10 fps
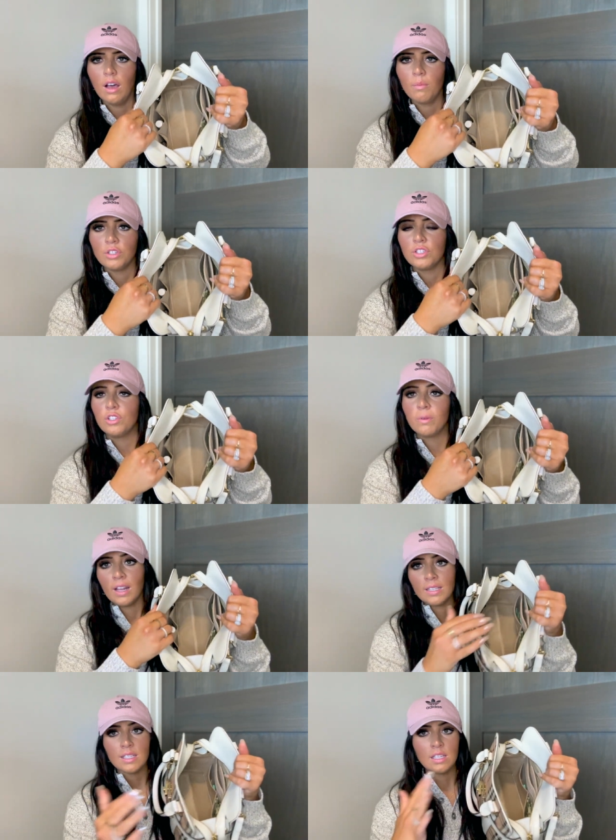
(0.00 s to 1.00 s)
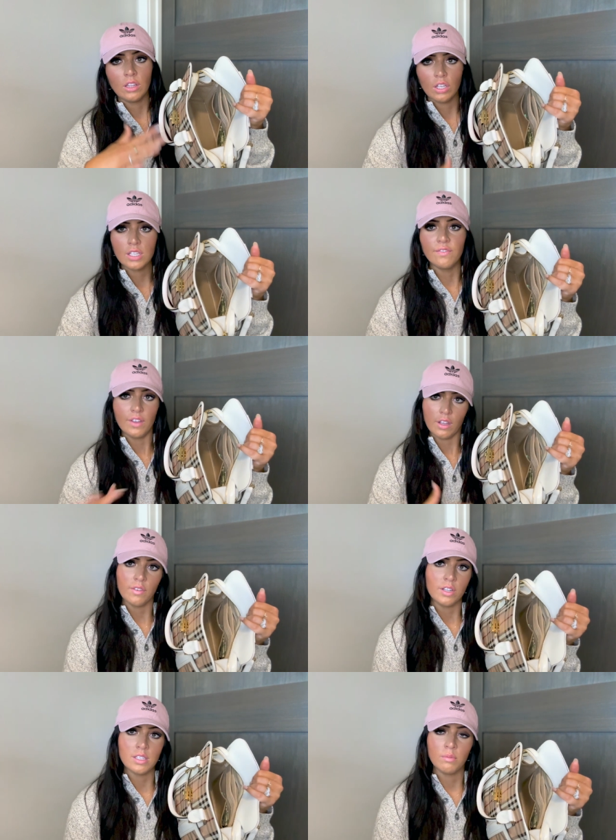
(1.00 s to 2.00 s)
which is super nice because it looks very,
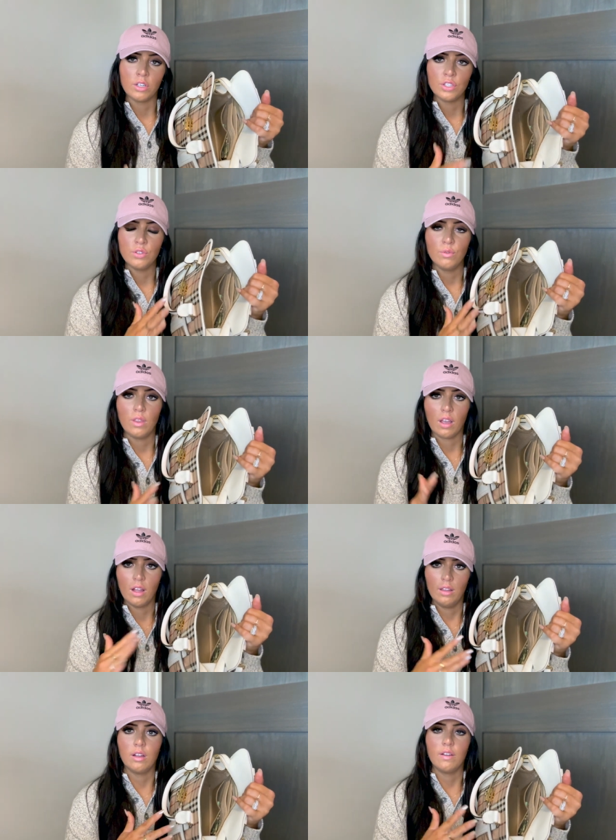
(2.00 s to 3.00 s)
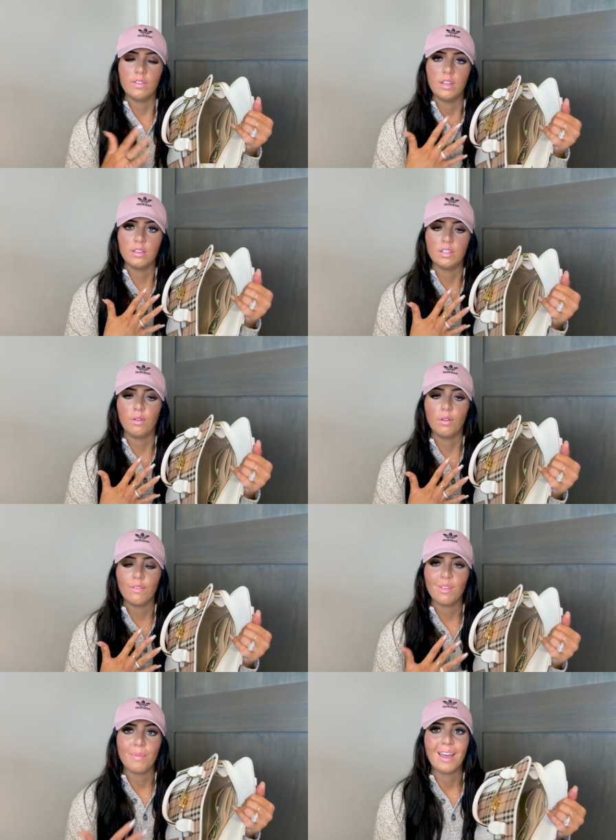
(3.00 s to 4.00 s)
very similar to the color of the interior
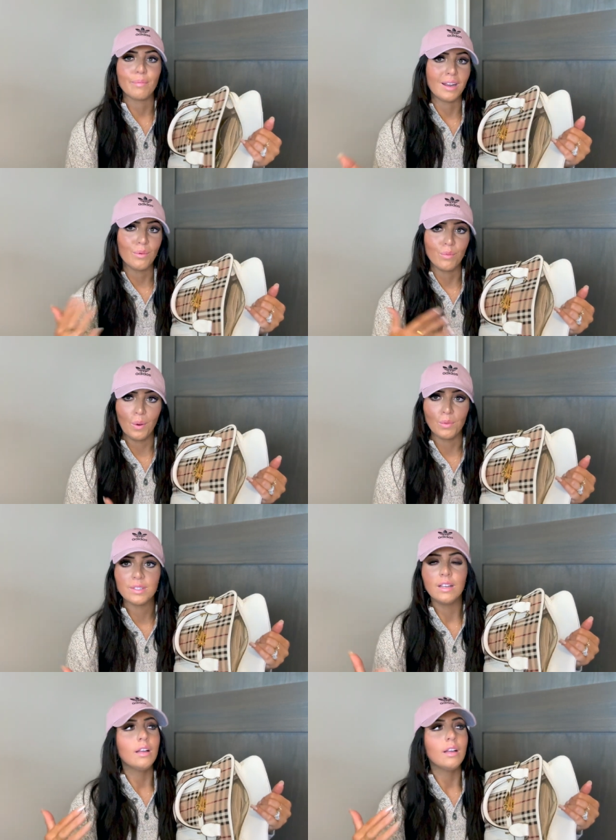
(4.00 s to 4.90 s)
of the bag, but I won't